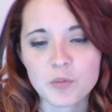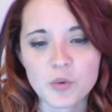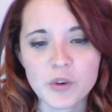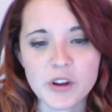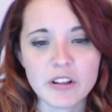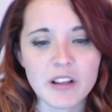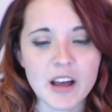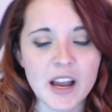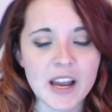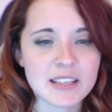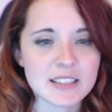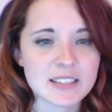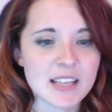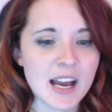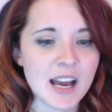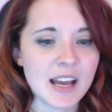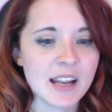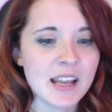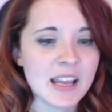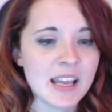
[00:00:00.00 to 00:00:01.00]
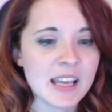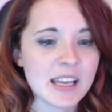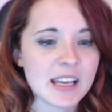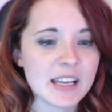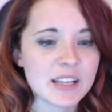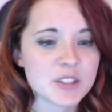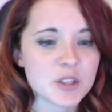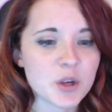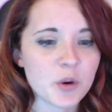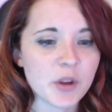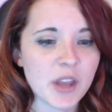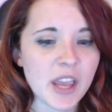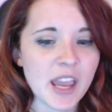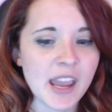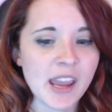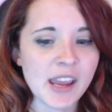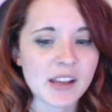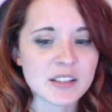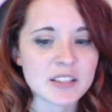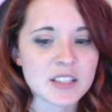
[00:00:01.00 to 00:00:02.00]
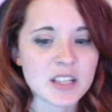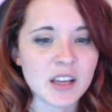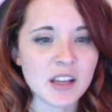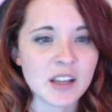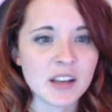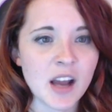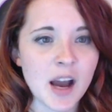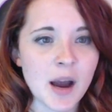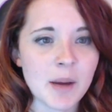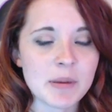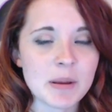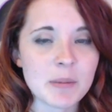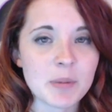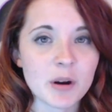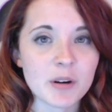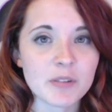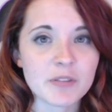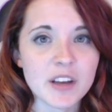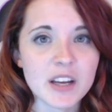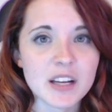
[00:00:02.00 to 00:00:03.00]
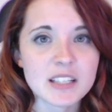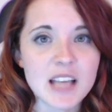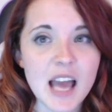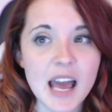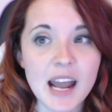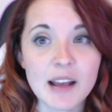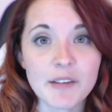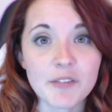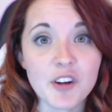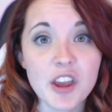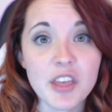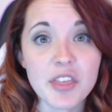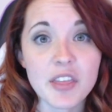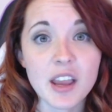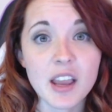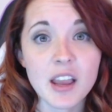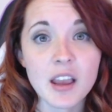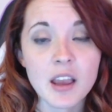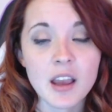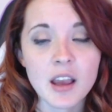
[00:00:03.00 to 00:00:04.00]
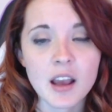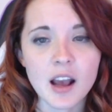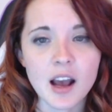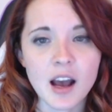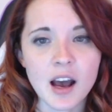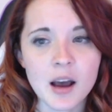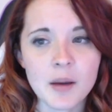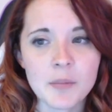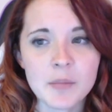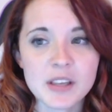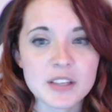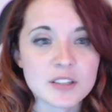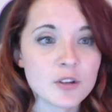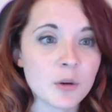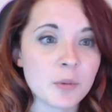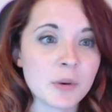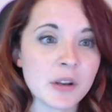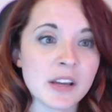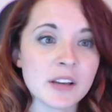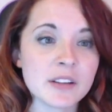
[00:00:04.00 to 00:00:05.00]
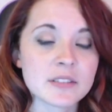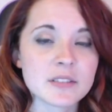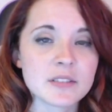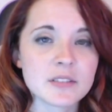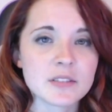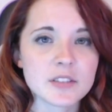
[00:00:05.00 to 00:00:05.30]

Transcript: realize that it's okay to not be perfect at everything, because nobody is.